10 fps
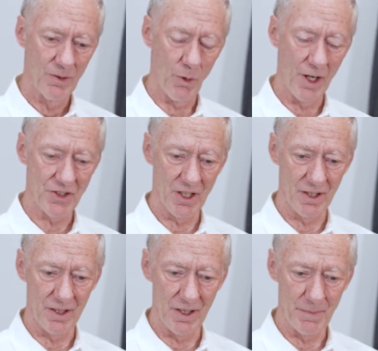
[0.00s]

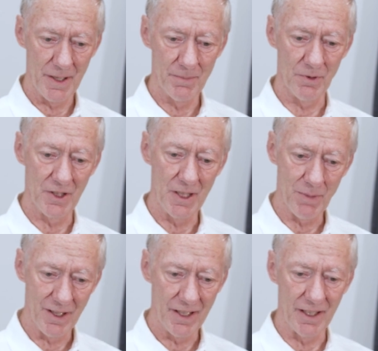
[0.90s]
watching the people
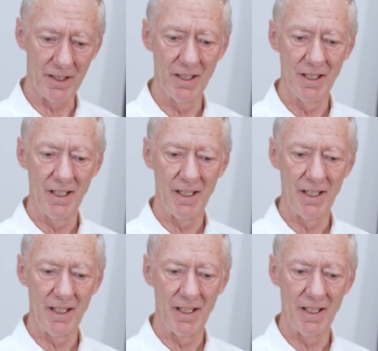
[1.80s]
deplane,